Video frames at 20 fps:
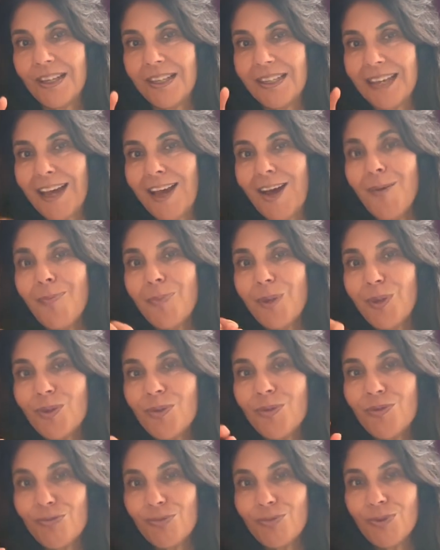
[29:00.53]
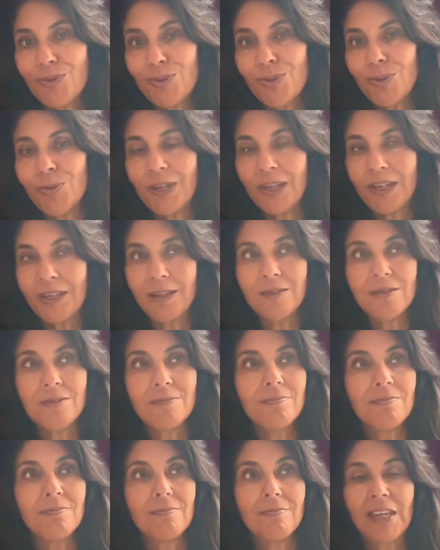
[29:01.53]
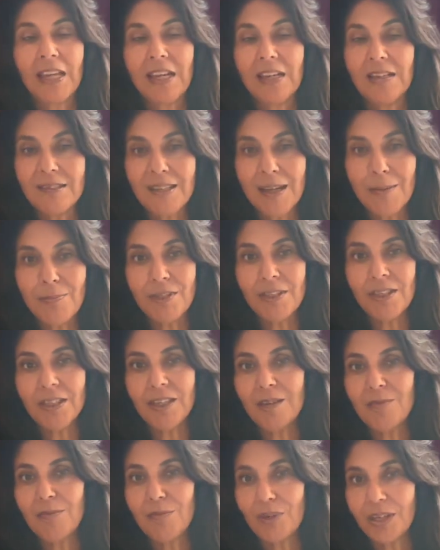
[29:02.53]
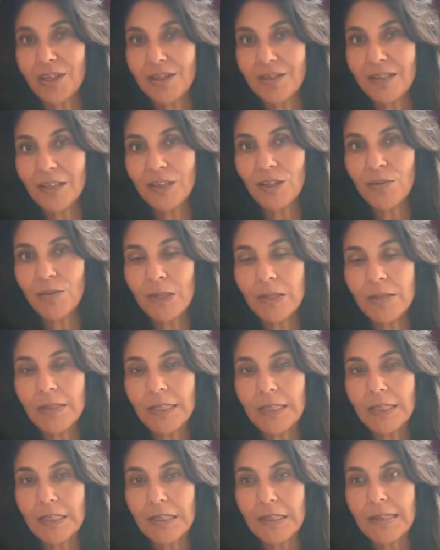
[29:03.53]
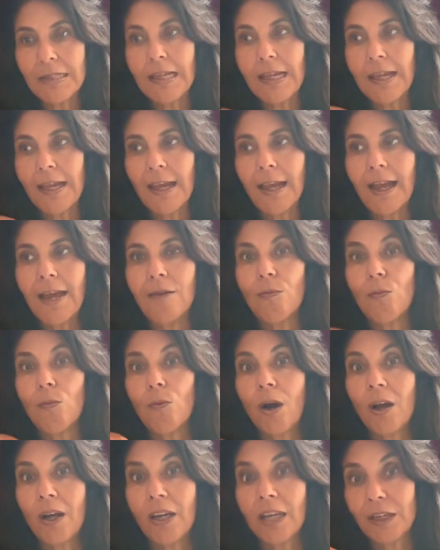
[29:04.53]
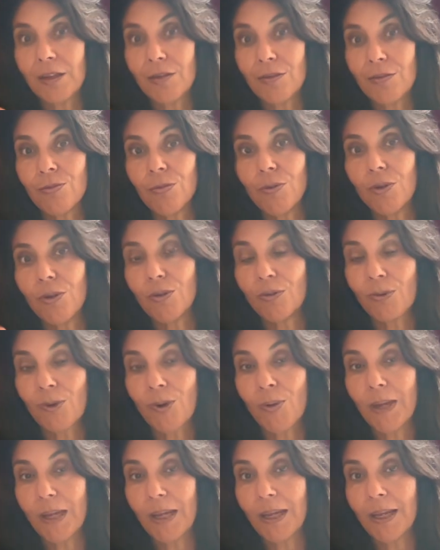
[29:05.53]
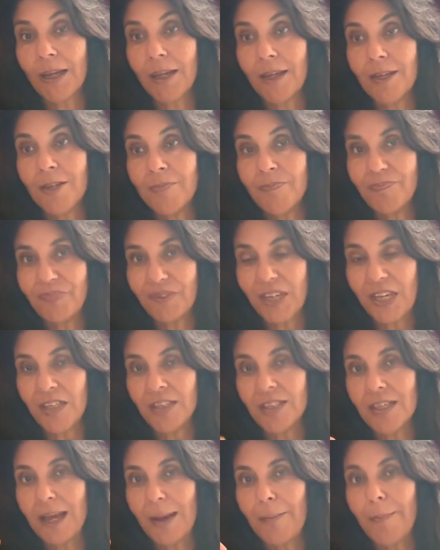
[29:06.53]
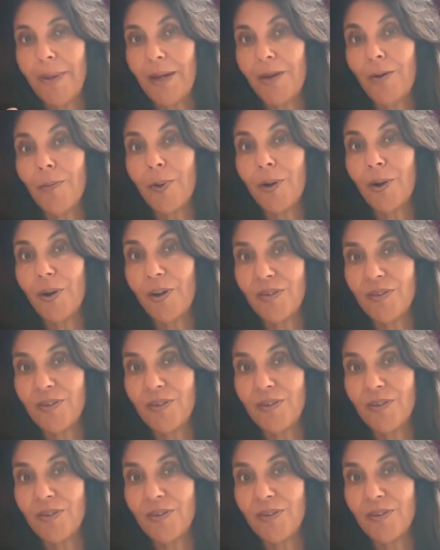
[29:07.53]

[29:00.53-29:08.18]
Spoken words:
to help you through in accepting, embracing your messiness, and walking through and growing into that better part of